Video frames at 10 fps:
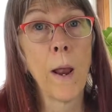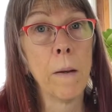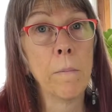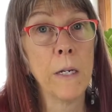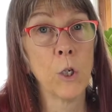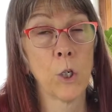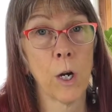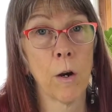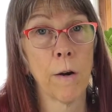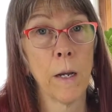and me
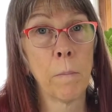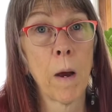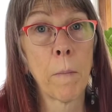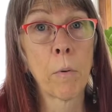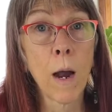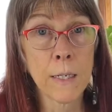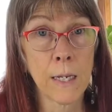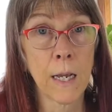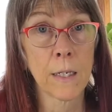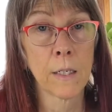sharing my
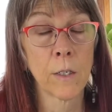process.